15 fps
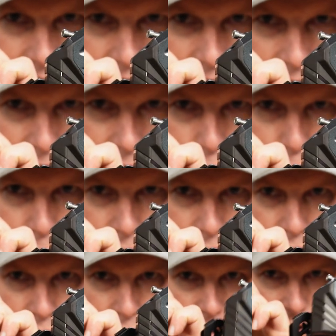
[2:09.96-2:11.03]
that new
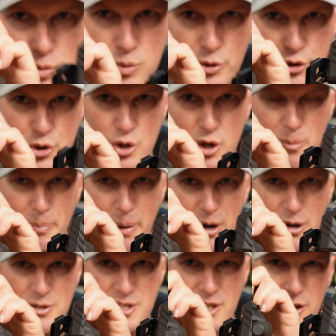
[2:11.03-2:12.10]
one looks. We'll do a
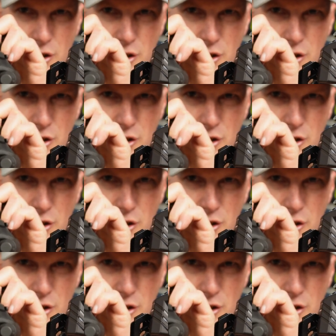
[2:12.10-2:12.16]
comparison